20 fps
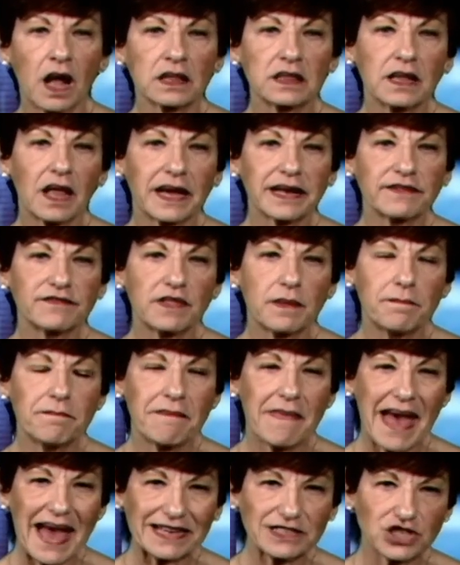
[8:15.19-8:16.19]
A lot of the
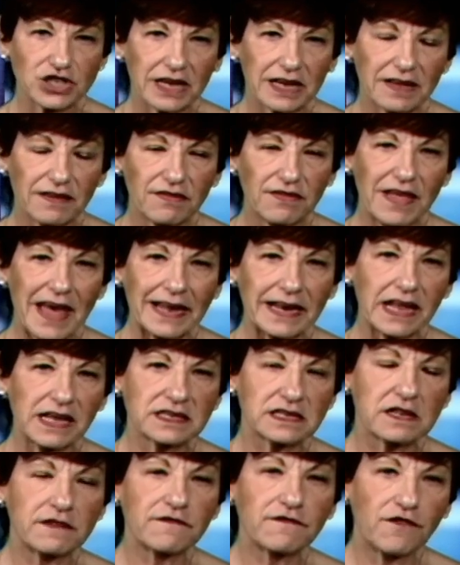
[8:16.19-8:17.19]
magic that
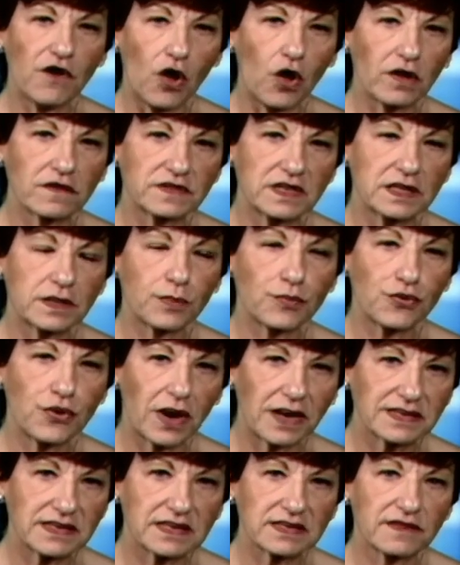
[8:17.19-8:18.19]
is involved in the
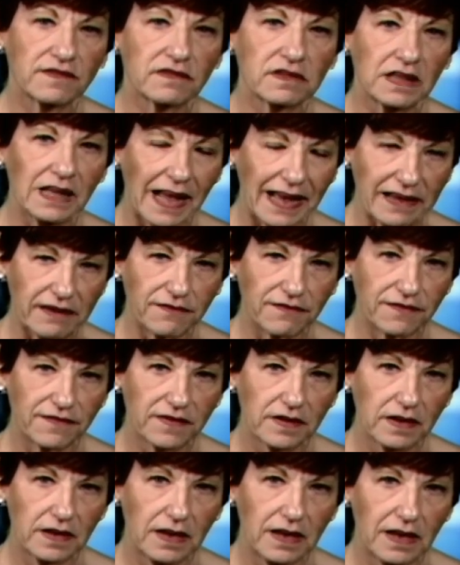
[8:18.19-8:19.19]
process of
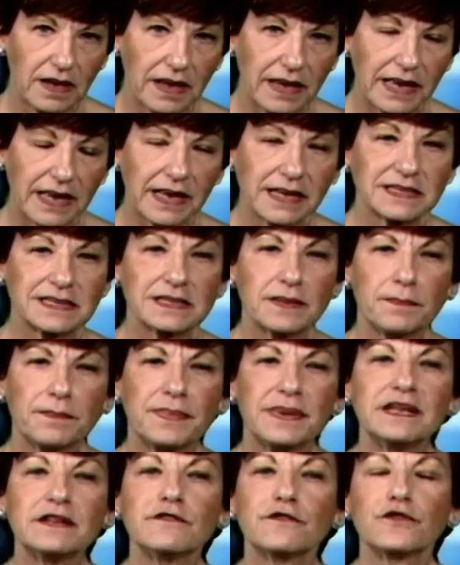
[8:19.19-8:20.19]
life has
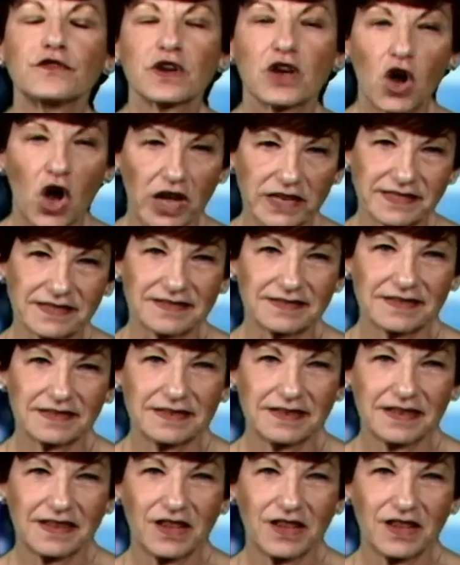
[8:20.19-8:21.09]
been forgotten.